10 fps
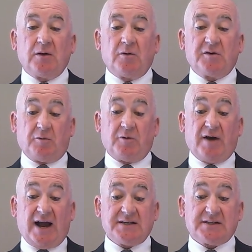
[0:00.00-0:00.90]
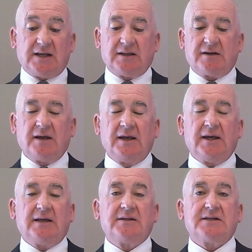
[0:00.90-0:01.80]
So we're asking that
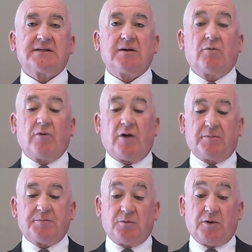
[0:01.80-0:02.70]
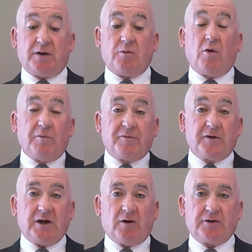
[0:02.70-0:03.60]
in this run-up to when
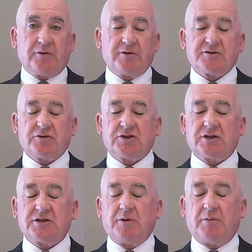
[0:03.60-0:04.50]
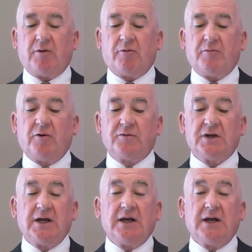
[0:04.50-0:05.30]
hopefully all the restrictions will be removed,